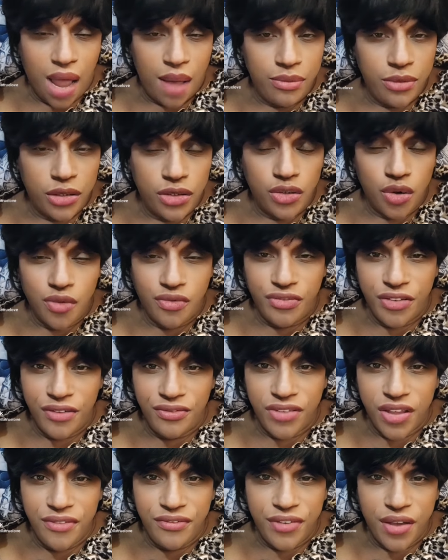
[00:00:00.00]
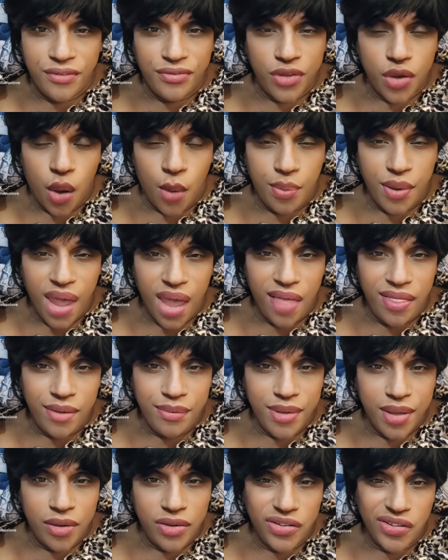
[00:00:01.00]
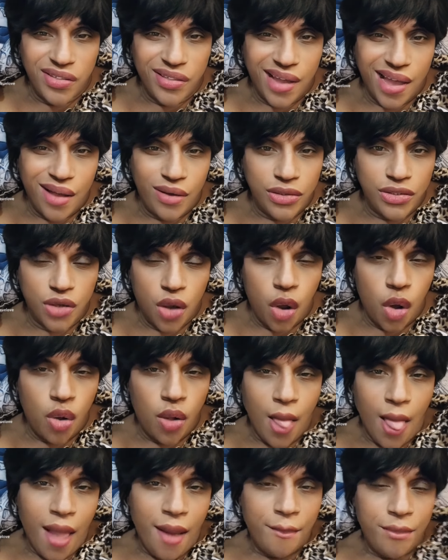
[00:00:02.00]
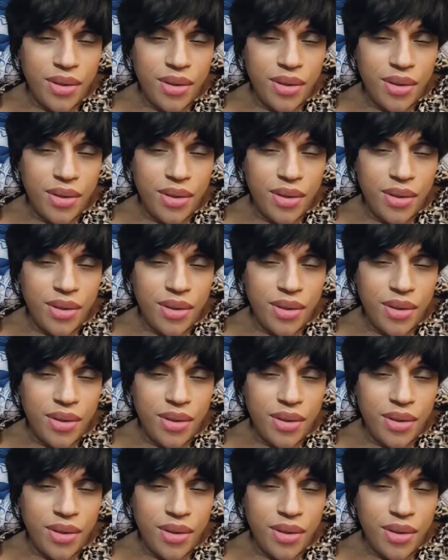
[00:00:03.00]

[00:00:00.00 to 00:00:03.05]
I'm going to do 50-50 on paying the bills of the household